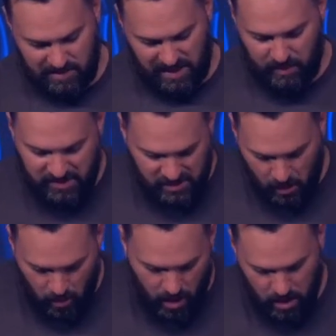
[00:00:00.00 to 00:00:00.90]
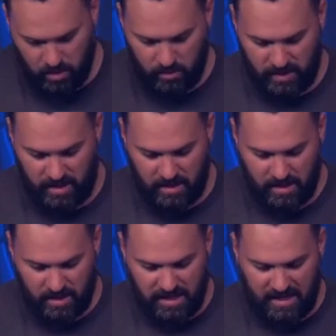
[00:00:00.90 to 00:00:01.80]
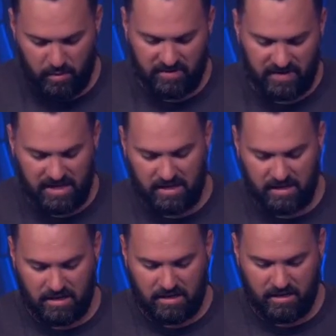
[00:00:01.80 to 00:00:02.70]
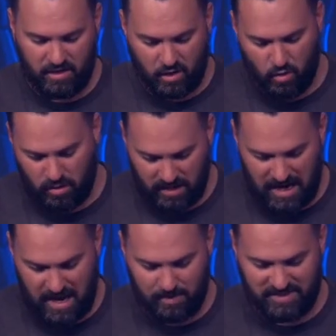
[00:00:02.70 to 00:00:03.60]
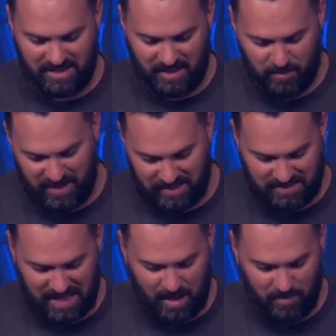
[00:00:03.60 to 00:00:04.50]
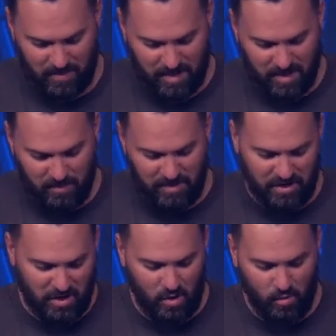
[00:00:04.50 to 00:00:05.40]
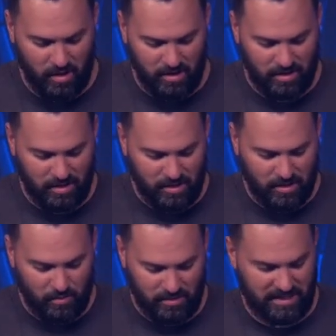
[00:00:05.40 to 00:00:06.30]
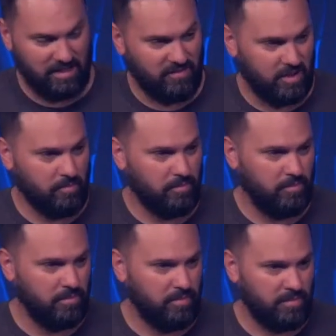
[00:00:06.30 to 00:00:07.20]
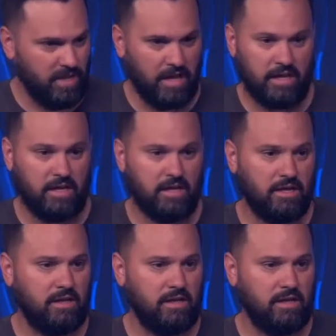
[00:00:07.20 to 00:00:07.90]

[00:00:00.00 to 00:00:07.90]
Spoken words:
He was so hungry, He would have eaten the corn cobs in the pig slop, but no one would give him any.